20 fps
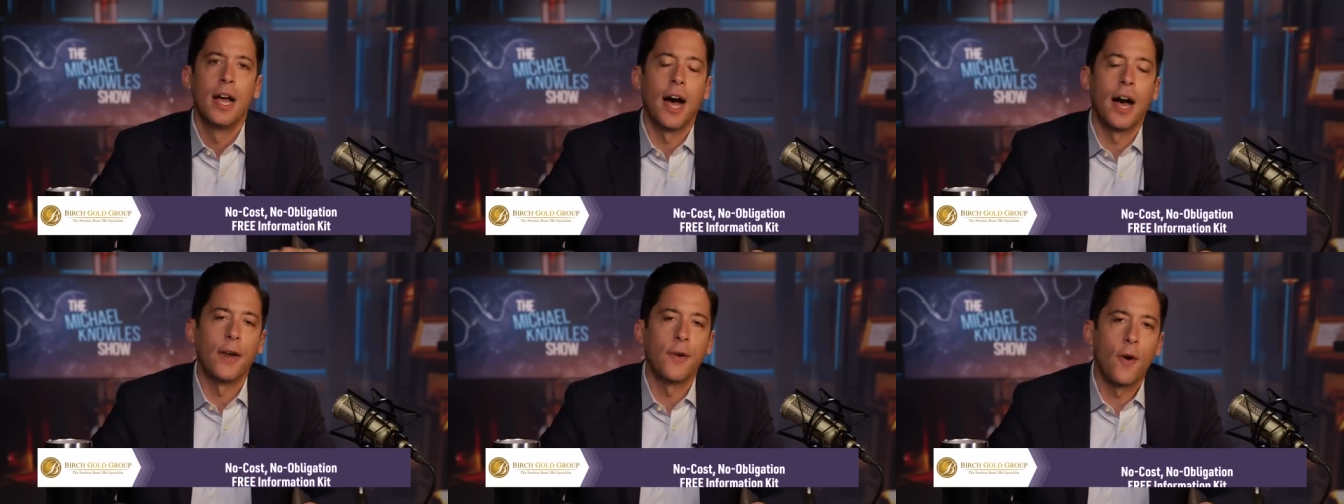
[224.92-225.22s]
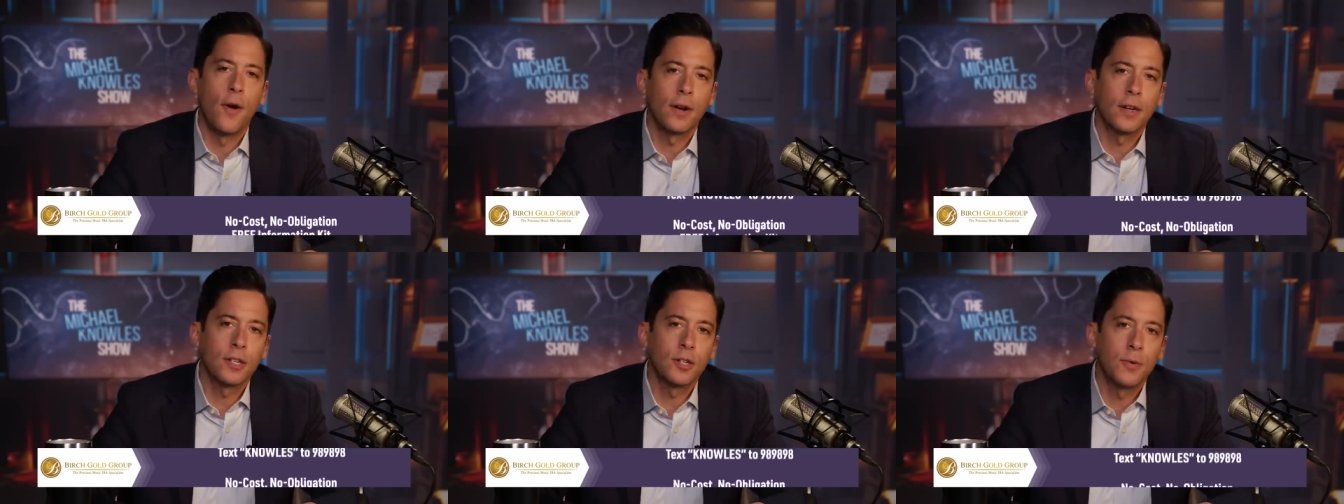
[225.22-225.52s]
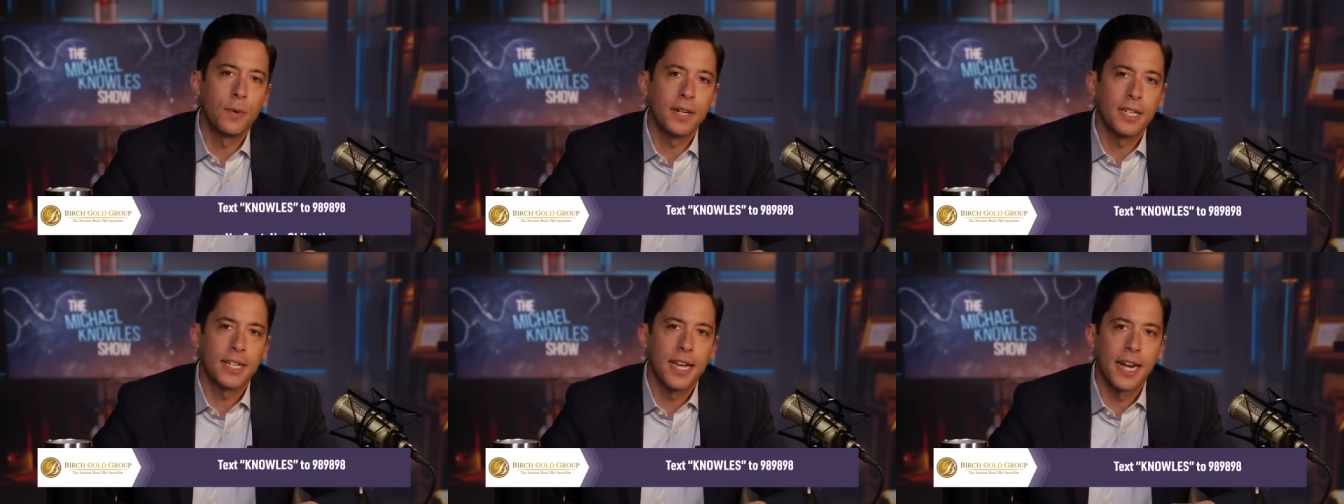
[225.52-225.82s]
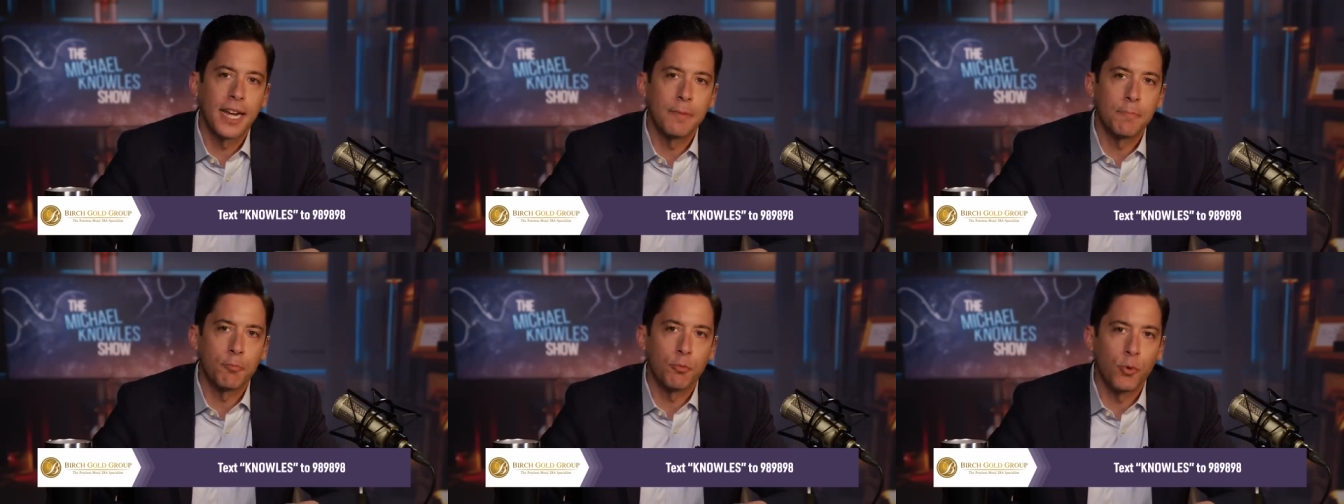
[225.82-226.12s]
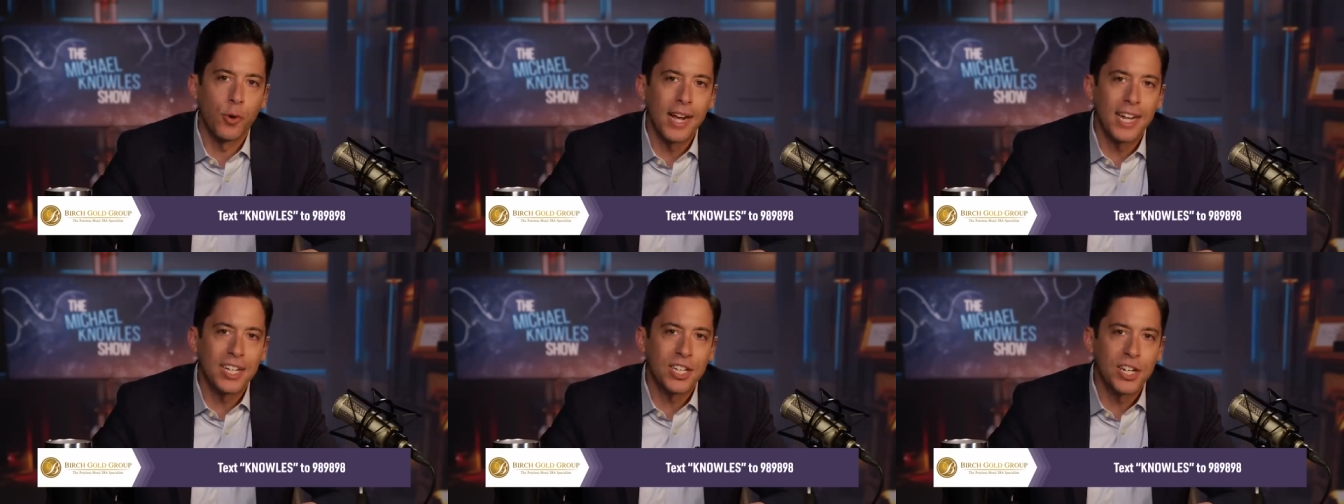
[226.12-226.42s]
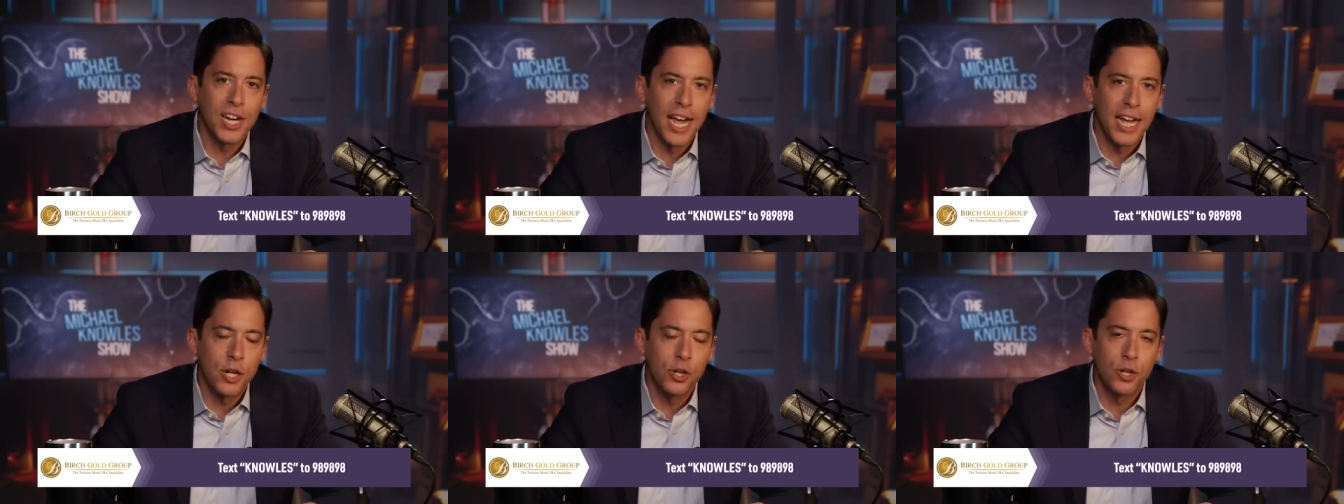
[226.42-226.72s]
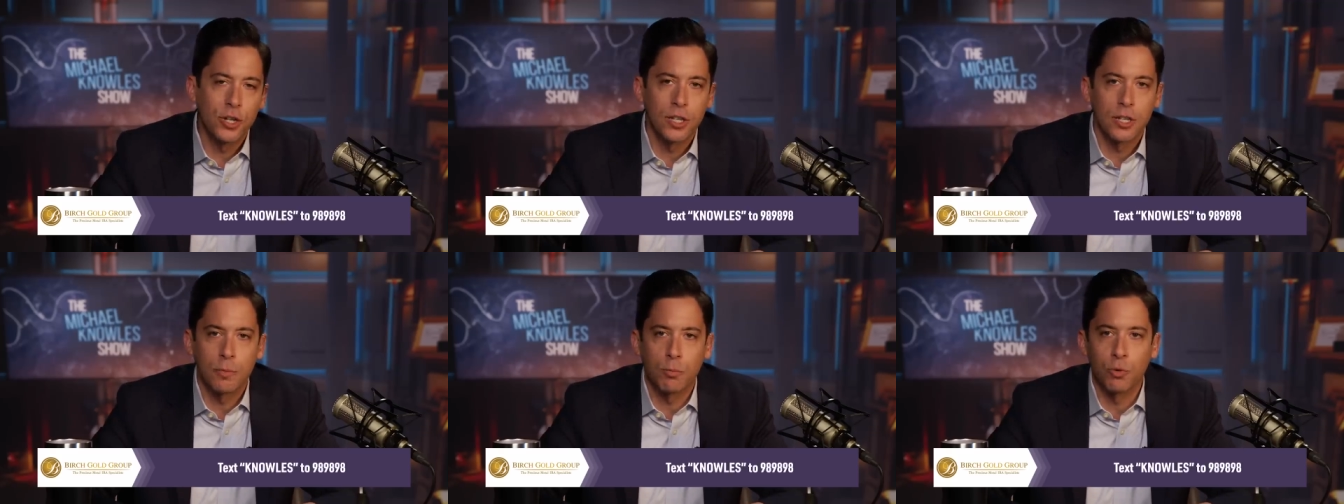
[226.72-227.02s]
On August 22nd, BRICS
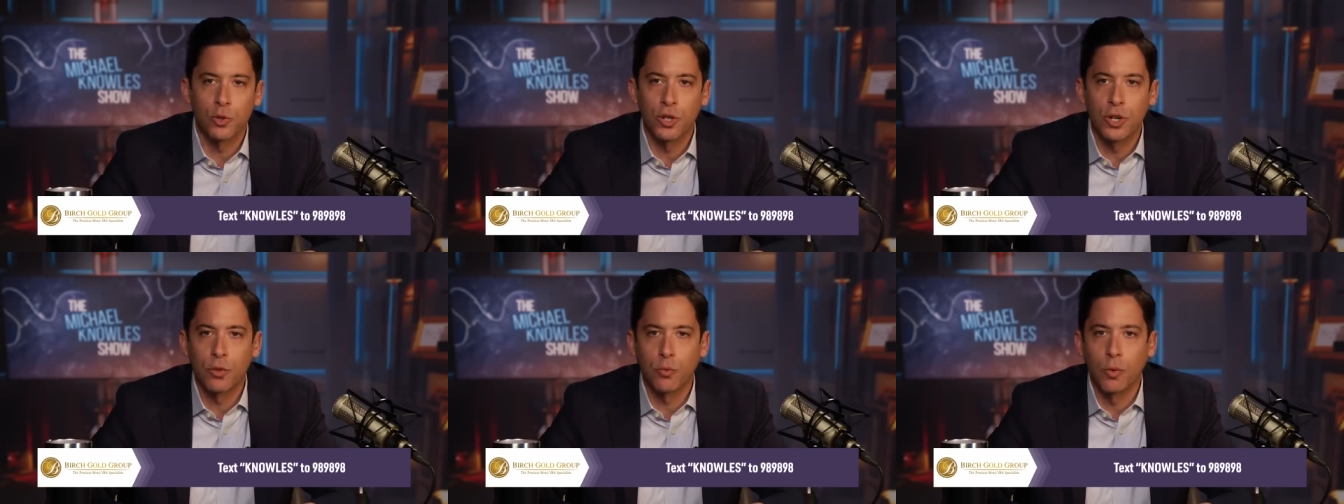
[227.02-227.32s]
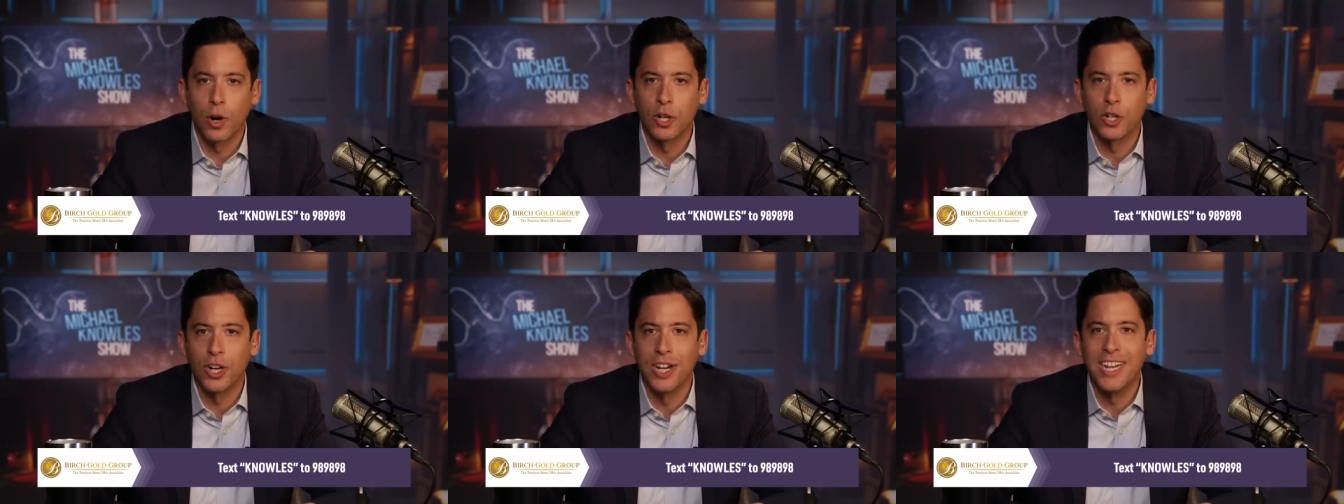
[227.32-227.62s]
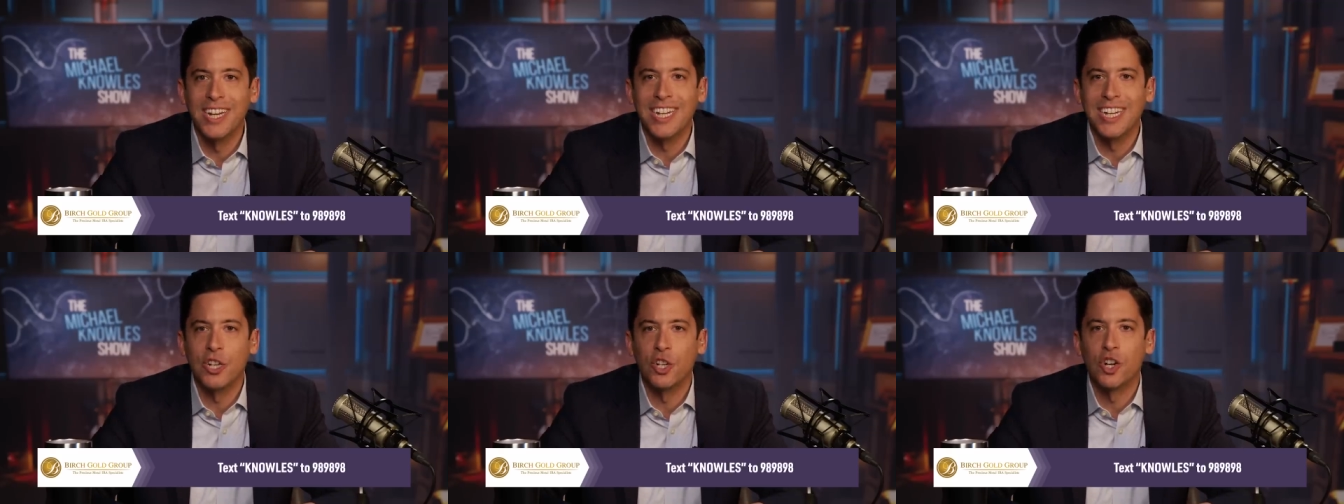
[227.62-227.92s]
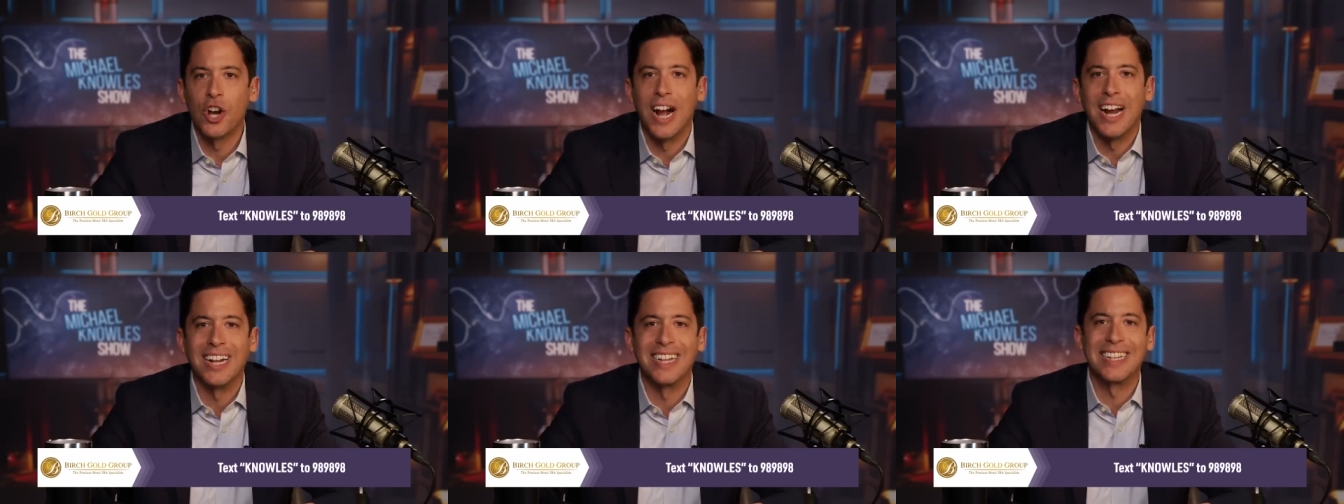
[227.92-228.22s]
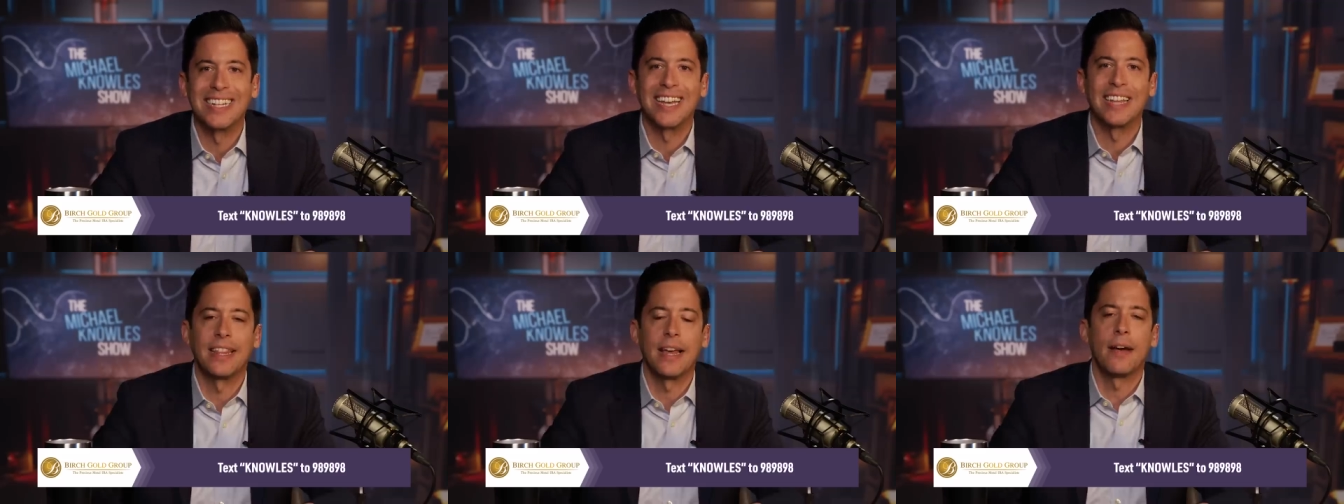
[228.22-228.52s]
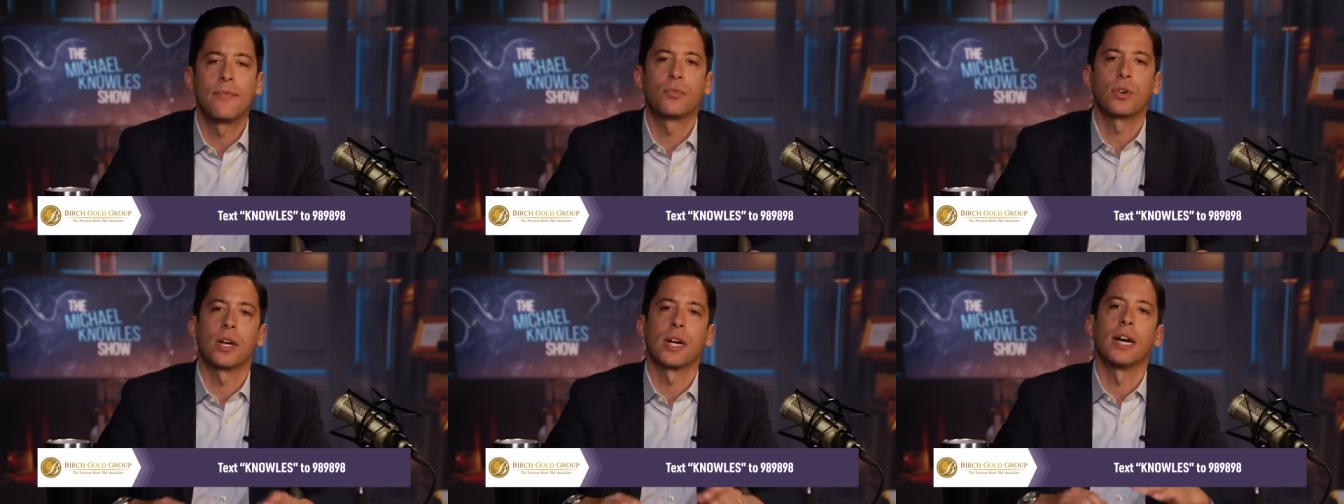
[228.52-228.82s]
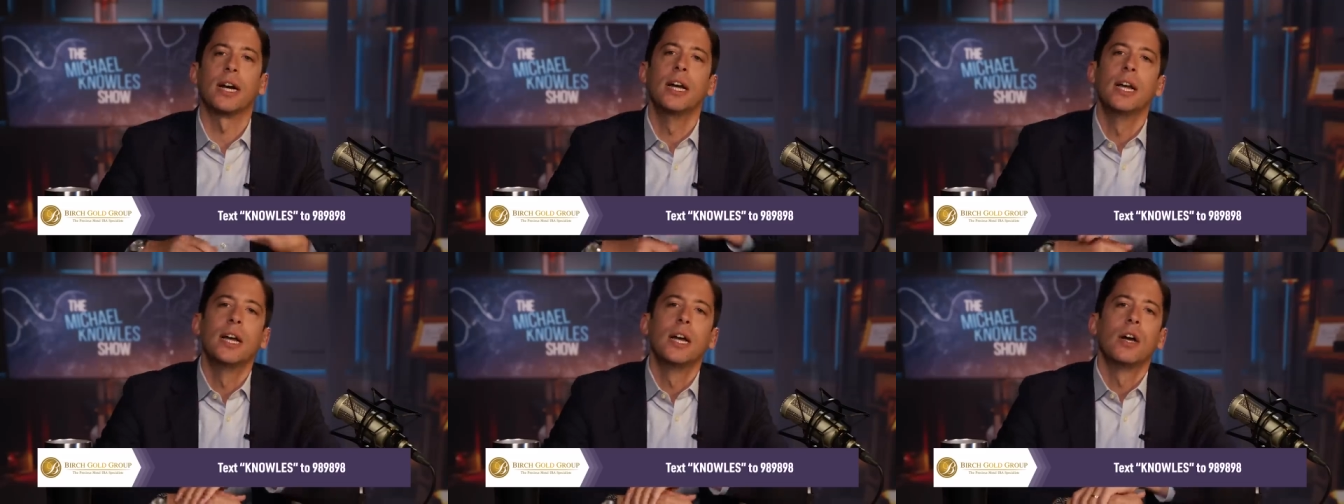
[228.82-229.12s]
nations, Brazil, Russia, India, China, and South
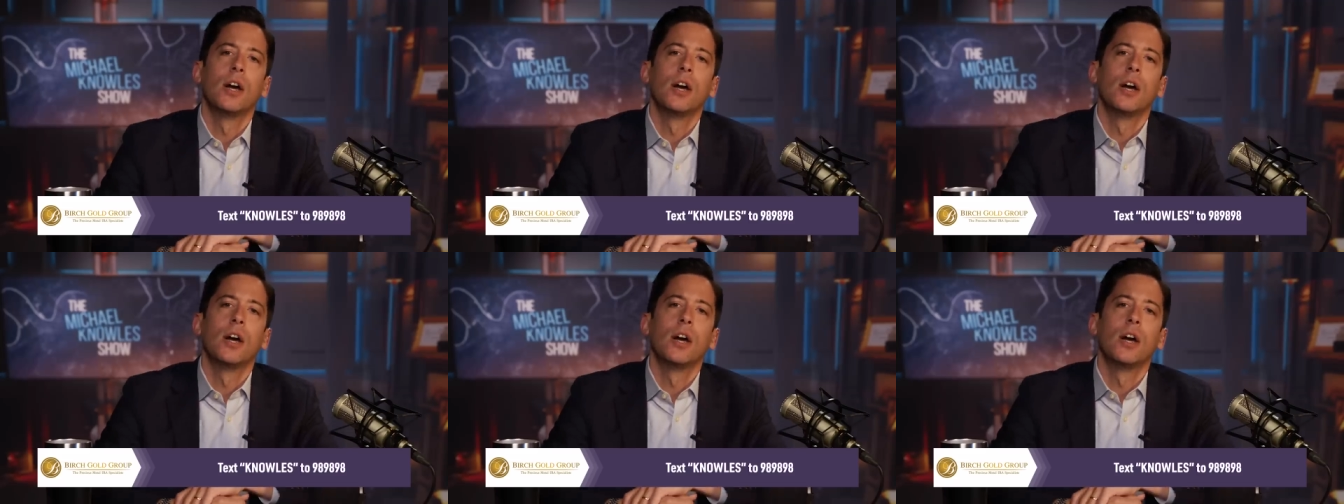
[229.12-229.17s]
Africa,